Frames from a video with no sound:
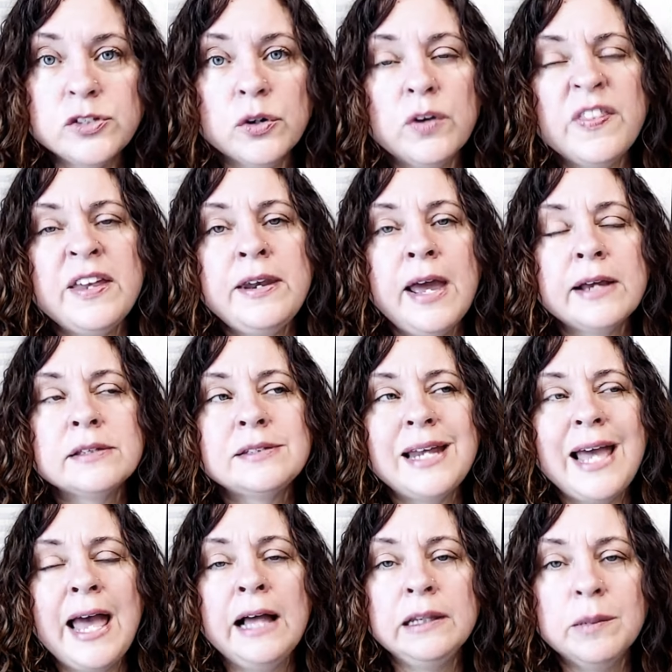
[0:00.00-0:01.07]
or the next
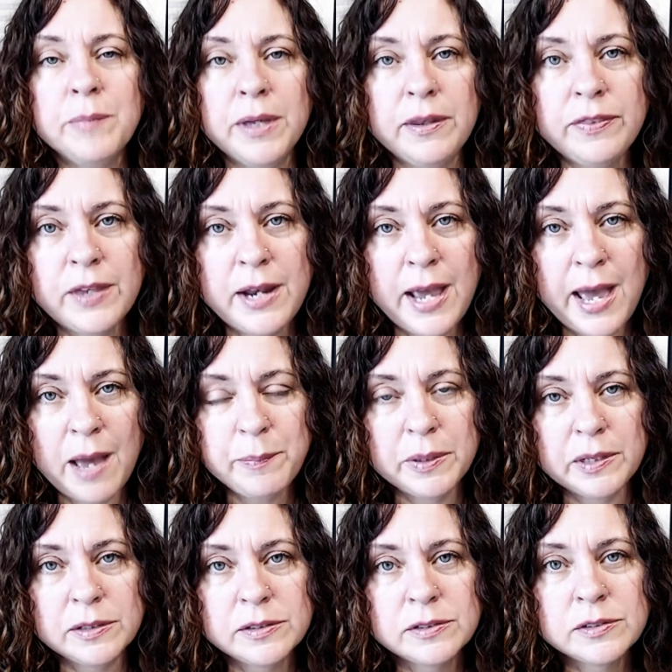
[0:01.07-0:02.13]
element that
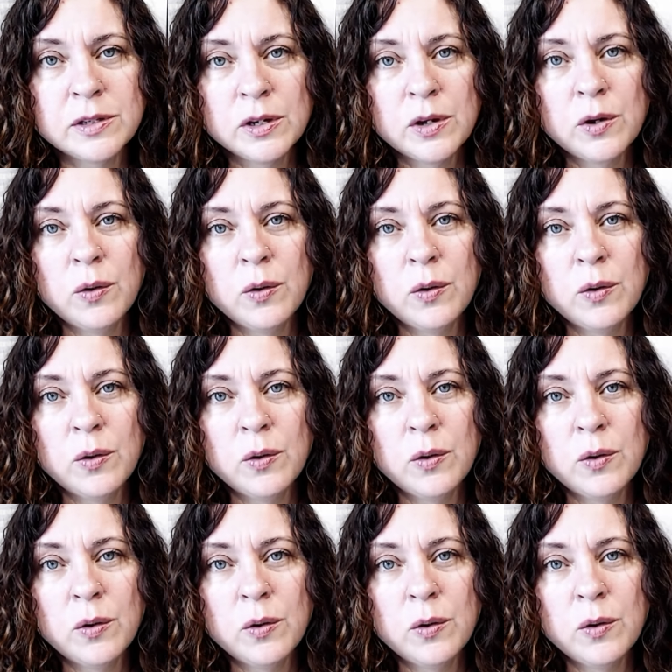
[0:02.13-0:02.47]
happens,